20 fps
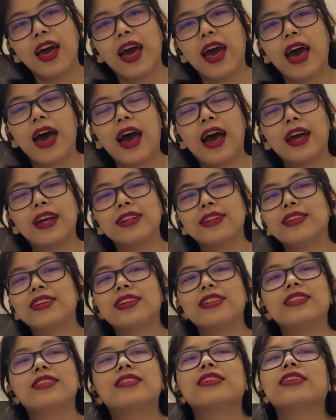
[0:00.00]
And
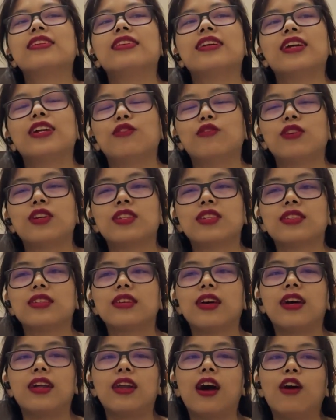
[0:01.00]
instead, it was
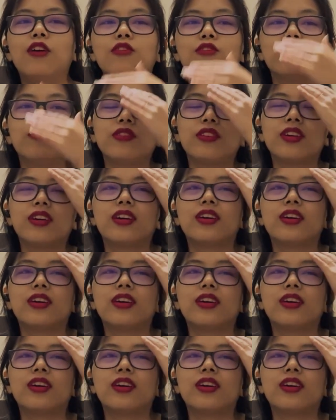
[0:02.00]
around